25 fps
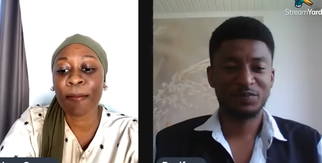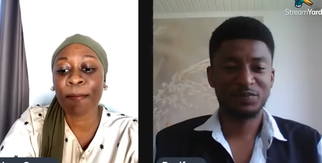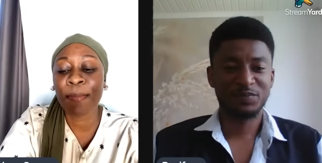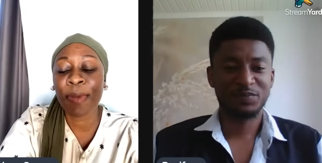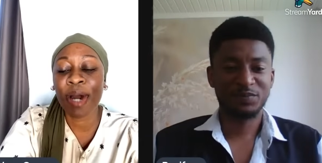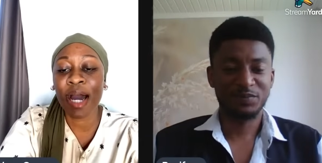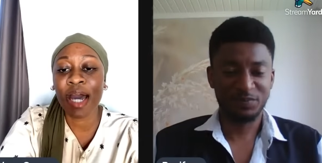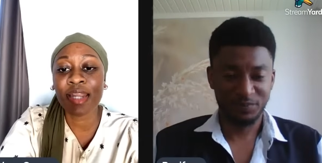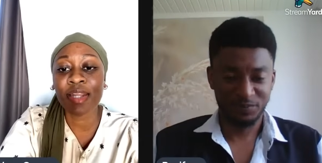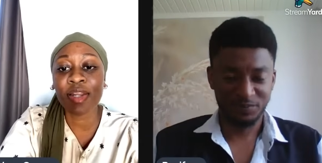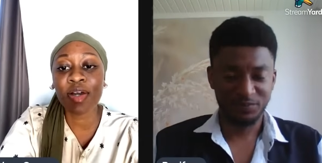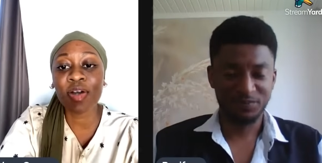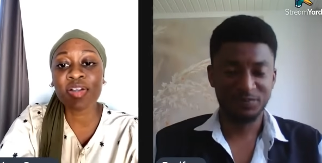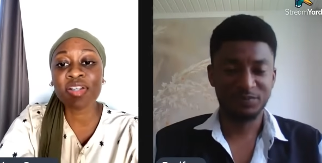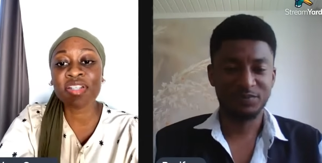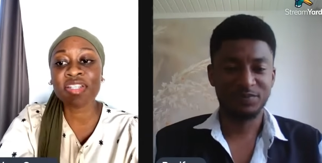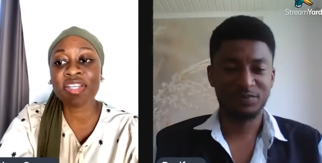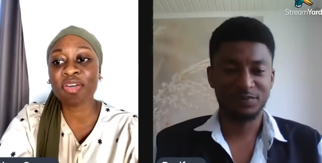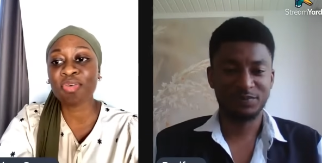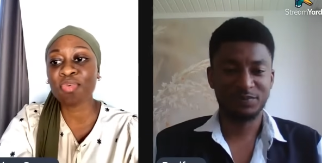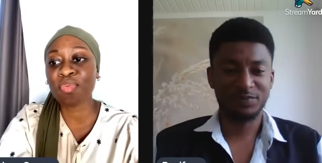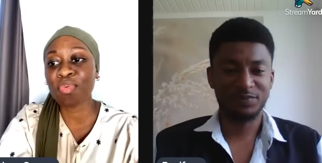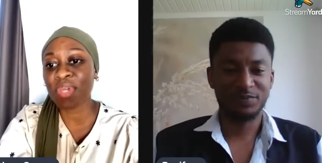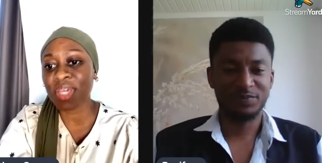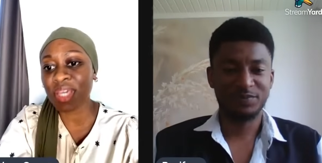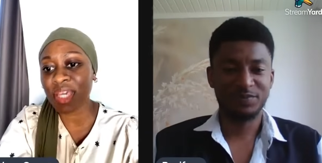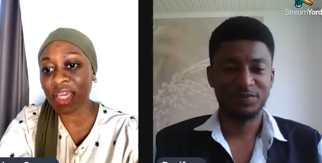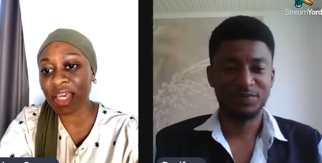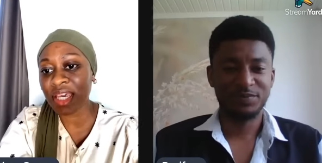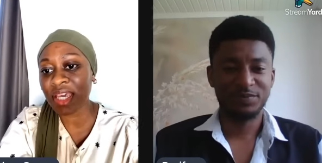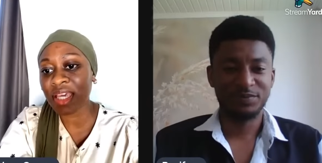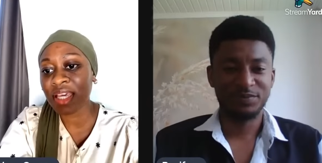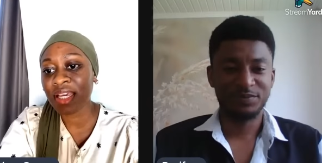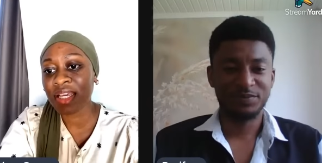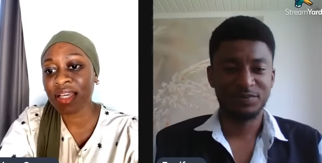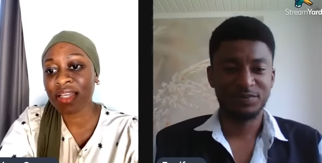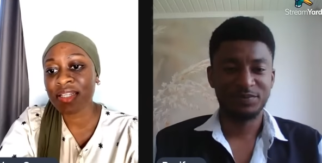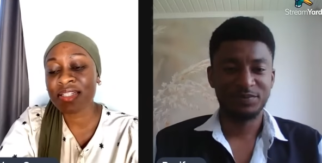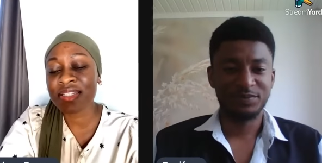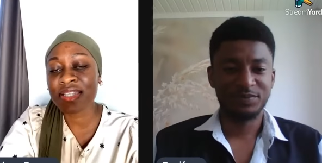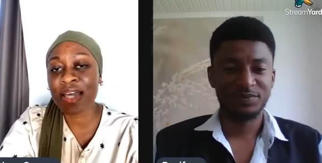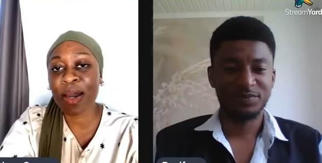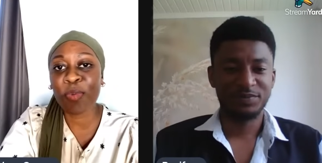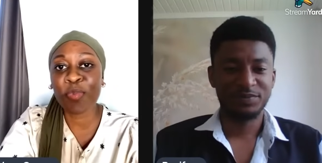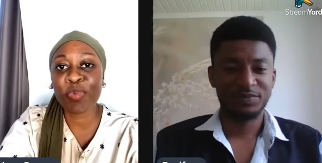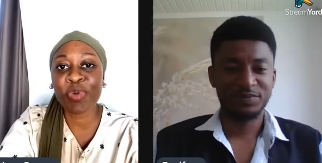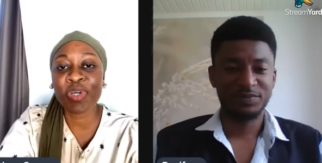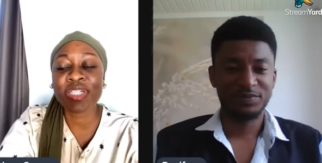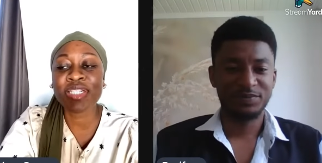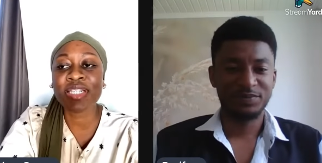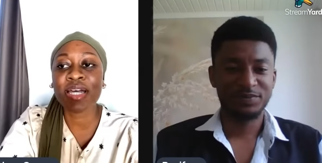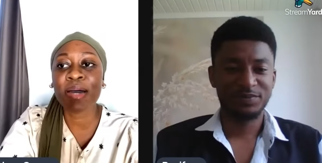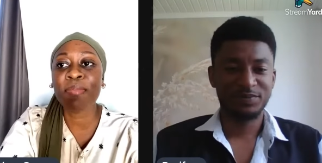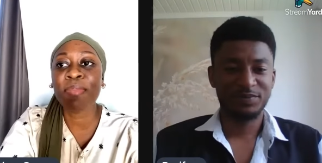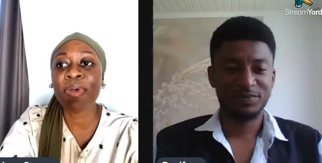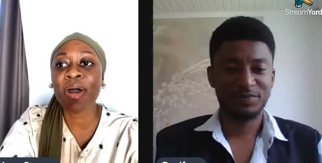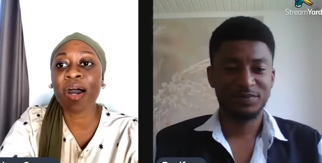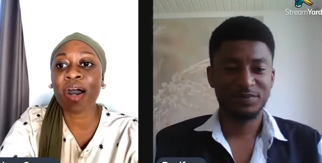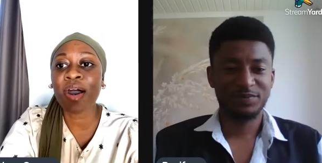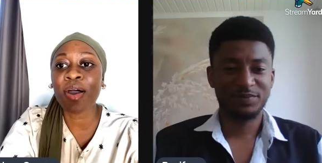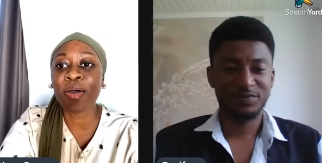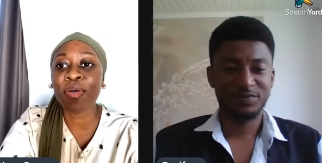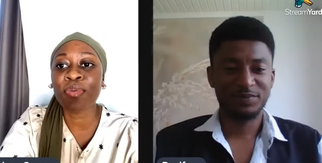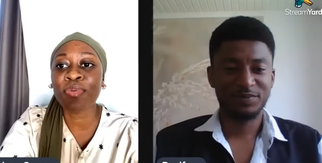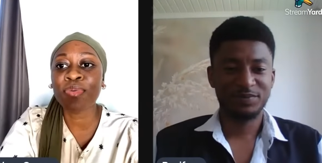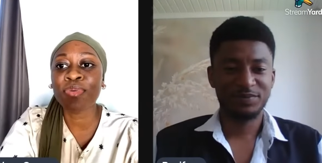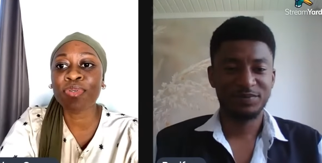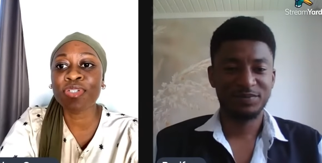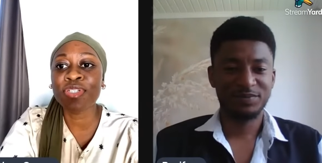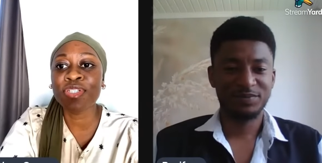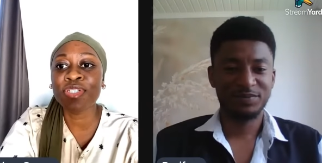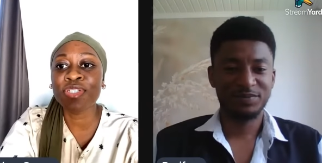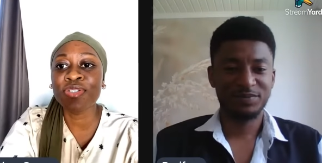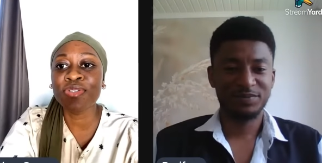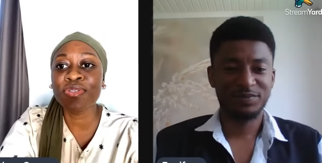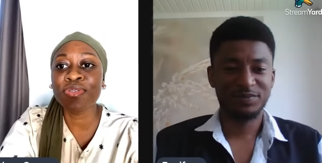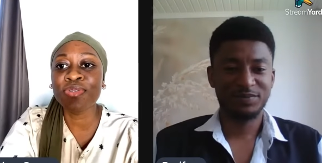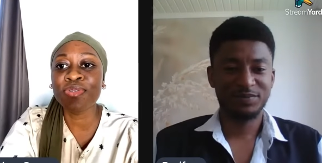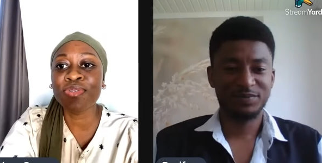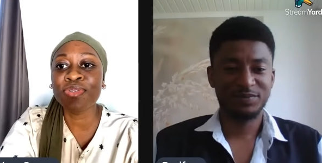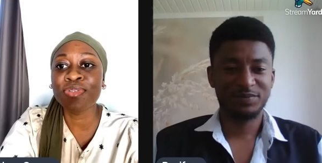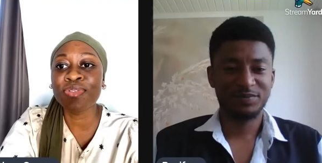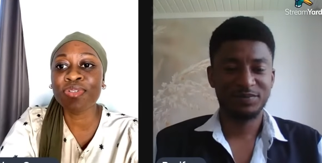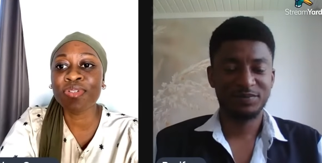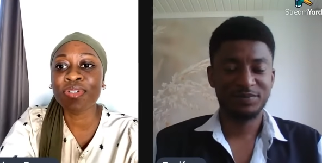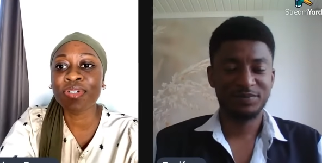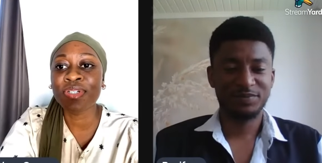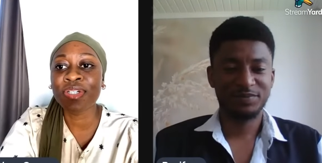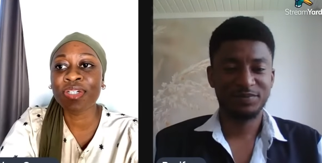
Speaker 1: But along the mm-hmm. way, some way, somehow, you